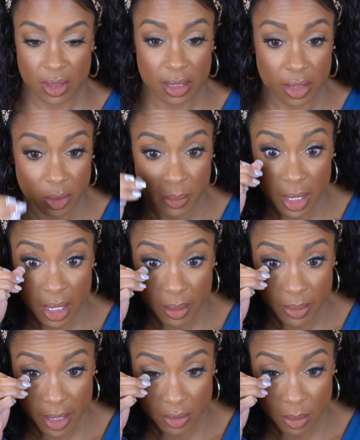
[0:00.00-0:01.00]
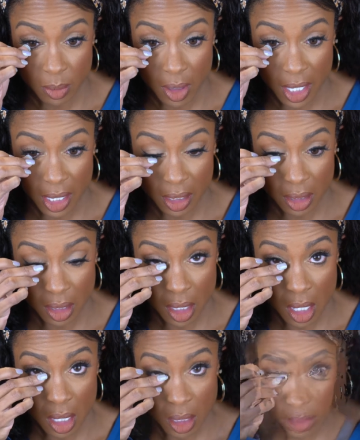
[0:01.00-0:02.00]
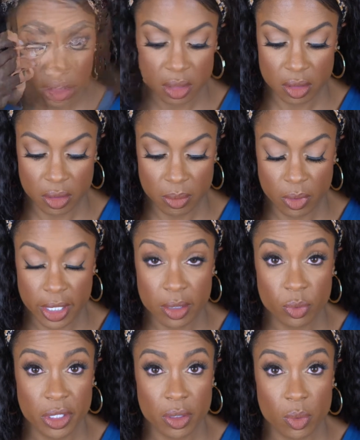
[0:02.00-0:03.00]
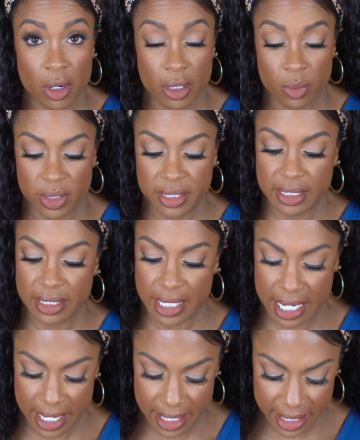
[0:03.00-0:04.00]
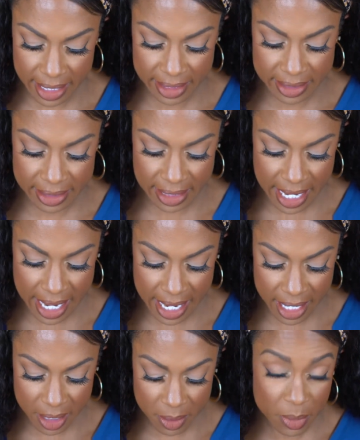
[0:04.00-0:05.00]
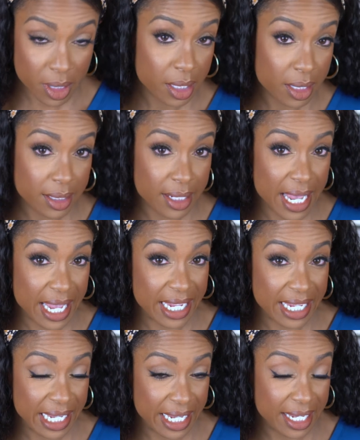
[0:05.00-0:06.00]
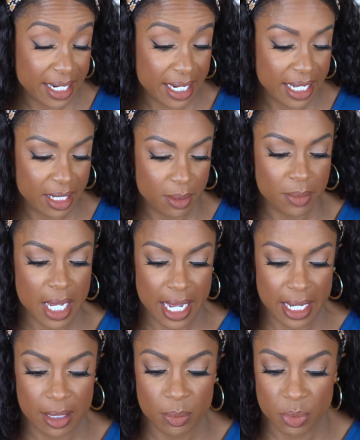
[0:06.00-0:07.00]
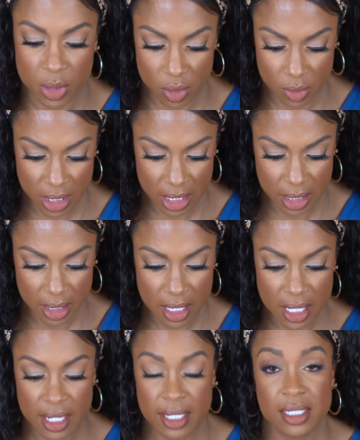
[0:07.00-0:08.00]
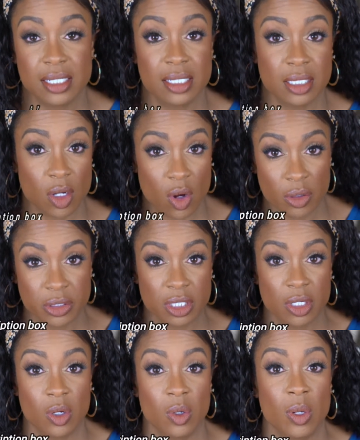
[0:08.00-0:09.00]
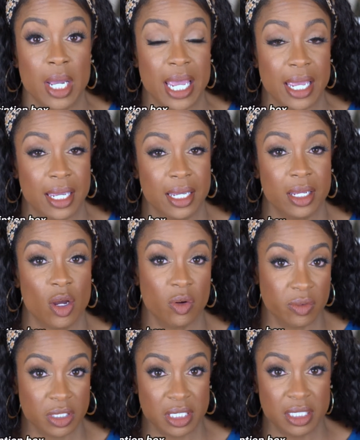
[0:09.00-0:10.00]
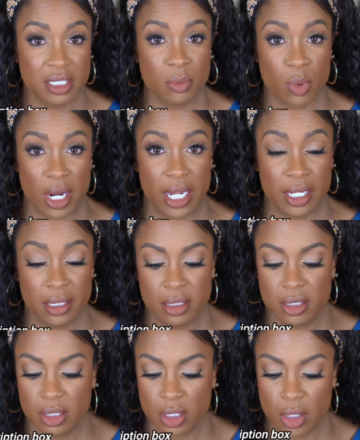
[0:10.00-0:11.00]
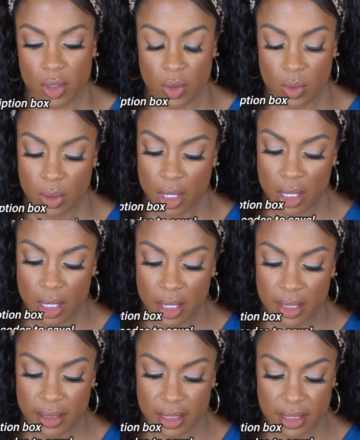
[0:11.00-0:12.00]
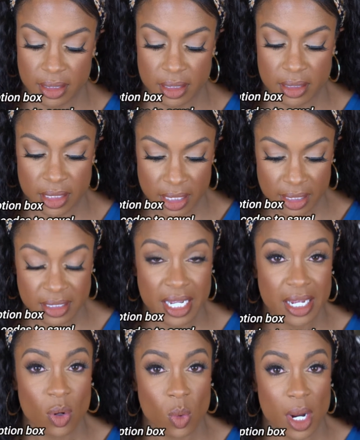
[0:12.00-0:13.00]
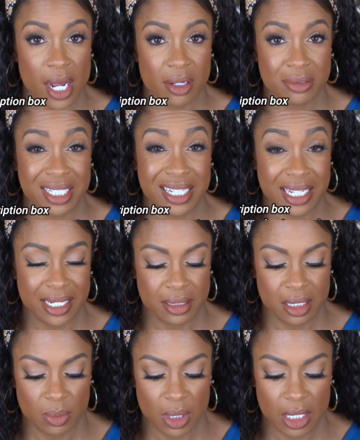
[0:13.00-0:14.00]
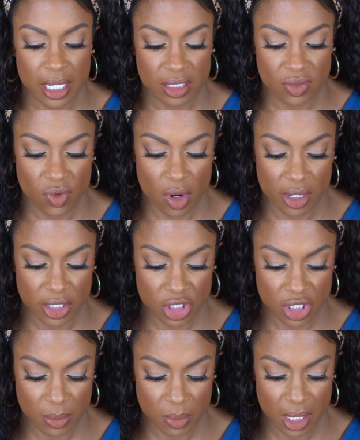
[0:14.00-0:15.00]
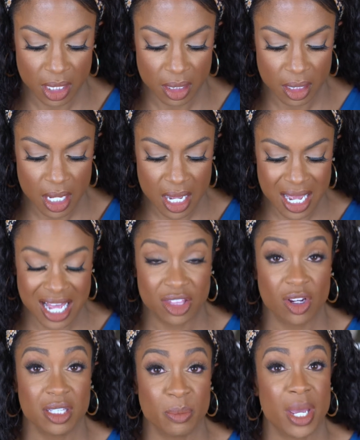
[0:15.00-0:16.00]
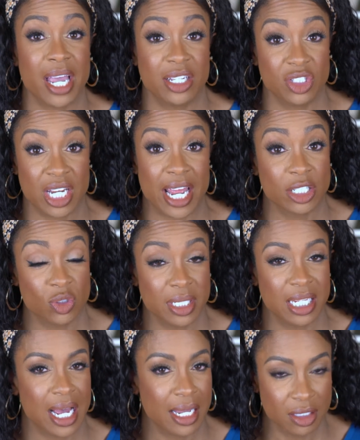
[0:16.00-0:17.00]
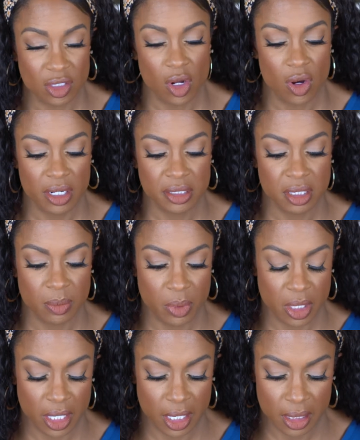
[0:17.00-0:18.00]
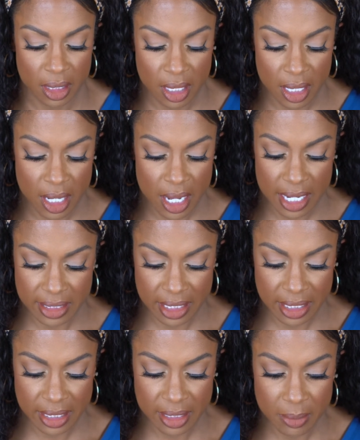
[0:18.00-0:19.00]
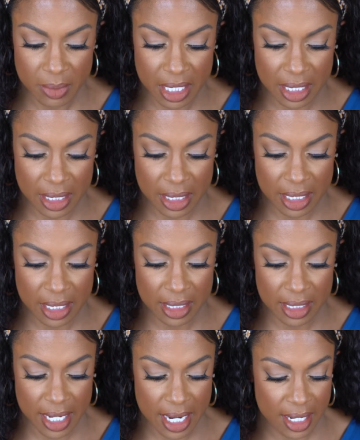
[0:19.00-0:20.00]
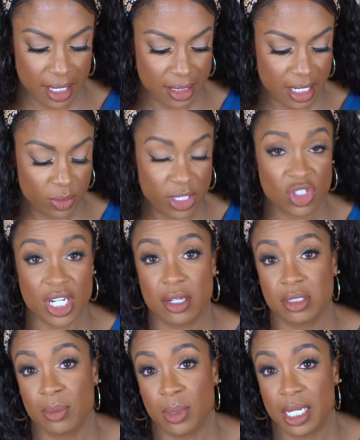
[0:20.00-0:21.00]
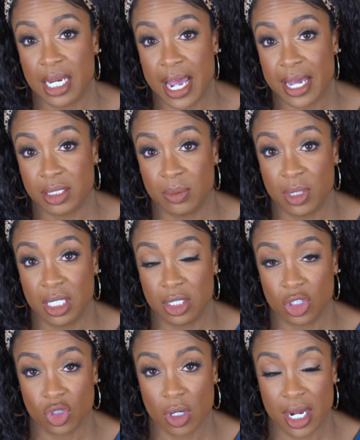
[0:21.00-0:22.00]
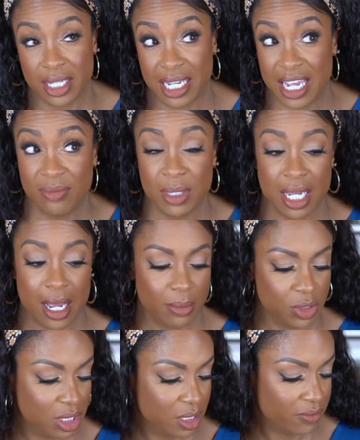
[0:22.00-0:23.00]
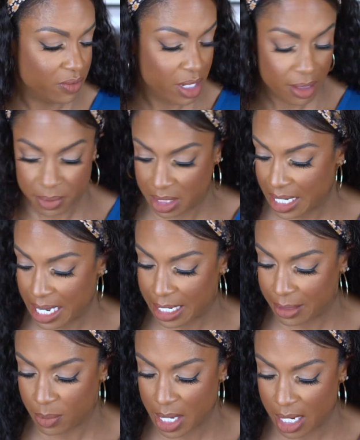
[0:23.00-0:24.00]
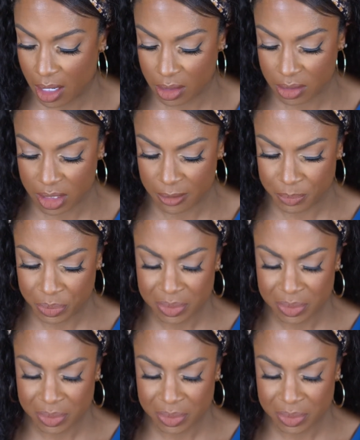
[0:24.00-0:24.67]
a little bit about the brand. So the brand we are working with today is Anma, A-N-M-A Beauty. This is also a overseas brand, so these did take a while to get to me as far as shipping. I thought the package had actually gotten lost, but I did end up getting it, and they reached out to me and asked me to try. They gave me the option of up to eight pairs.